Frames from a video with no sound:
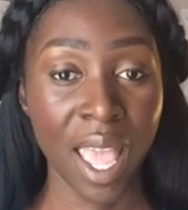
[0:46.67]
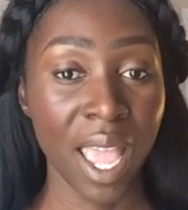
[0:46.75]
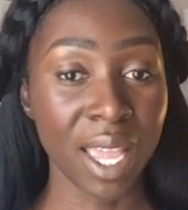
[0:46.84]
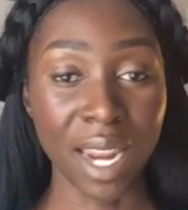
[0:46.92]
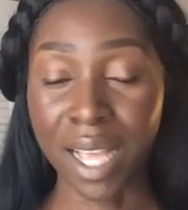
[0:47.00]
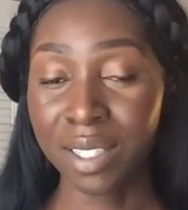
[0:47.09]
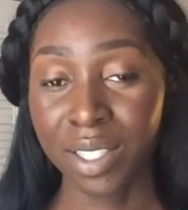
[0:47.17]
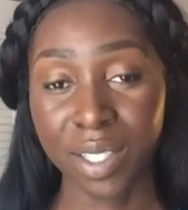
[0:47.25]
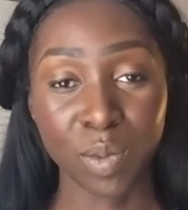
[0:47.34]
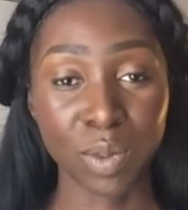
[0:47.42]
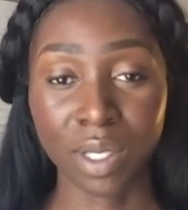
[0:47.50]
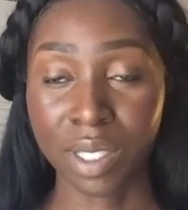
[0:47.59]
And I
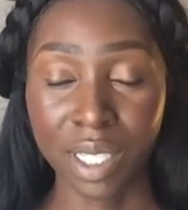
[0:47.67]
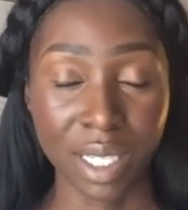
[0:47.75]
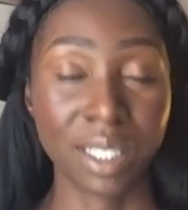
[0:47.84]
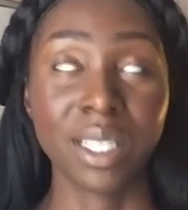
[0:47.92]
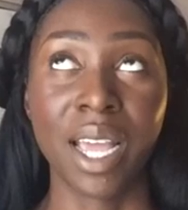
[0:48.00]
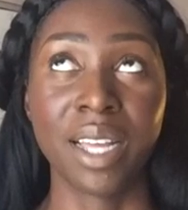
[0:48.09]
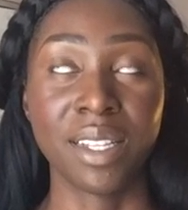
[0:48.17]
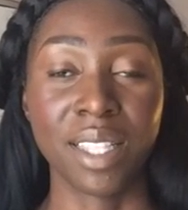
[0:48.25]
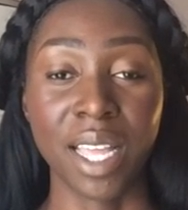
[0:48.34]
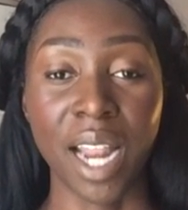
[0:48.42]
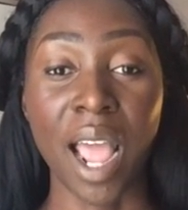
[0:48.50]
just was sick and tired of that.